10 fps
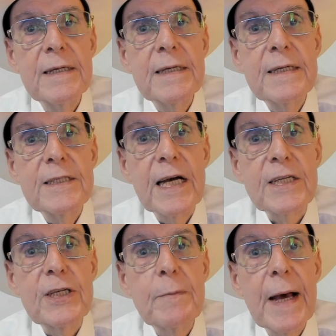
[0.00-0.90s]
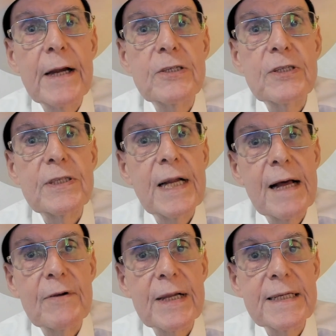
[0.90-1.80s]
Section managers should
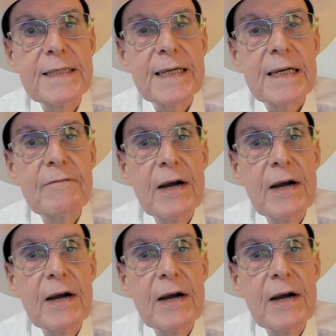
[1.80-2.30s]
have a listing of